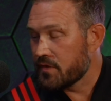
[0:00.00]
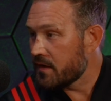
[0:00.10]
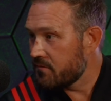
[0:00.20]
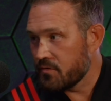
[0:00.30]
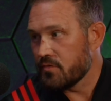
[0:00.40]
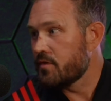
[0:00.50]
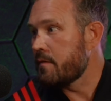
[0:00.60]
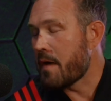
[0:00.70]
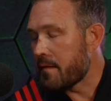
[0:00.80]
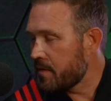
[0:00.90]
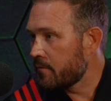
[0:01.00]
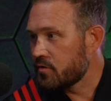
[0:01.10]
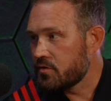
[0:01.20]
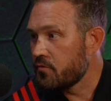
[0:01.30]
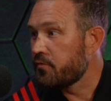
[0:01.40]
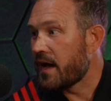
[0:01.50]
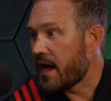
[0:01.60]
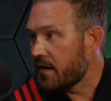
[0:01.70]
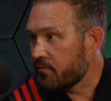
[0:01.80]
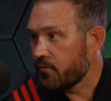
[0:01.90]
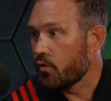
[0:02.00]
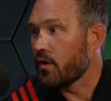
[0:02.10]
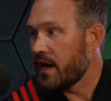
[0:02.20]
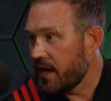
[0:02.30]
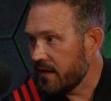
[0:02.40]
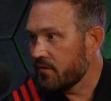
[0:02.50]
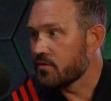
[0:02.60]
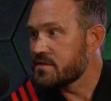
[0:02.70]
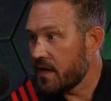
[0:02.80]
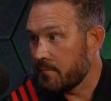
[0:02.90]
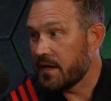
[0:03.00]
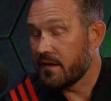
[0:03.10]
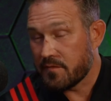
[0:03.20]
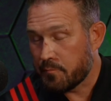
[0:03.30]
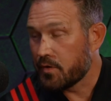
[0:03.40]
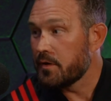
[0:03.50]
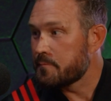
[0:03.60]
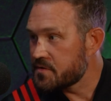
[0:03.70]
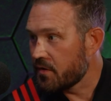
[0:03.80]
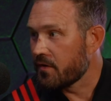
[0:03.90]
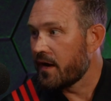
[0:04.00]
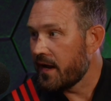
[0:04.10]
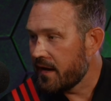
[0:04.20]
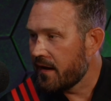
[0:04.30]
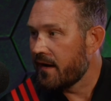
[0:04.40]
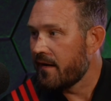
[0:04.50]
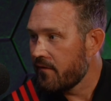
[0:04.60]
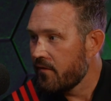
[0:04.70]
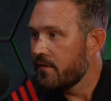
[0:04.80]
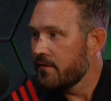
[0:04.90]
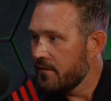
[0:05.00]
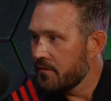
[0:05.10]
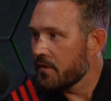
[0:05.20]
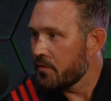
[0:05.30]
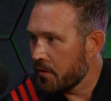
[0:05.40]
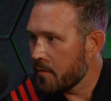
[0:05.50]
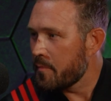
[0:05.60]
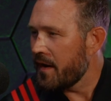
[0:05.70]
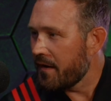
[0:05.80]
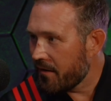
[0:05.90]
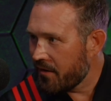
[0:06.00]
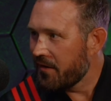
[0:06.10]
they might be able to do 5 or 8 or 10. I mean, pull-ups are they're a bear.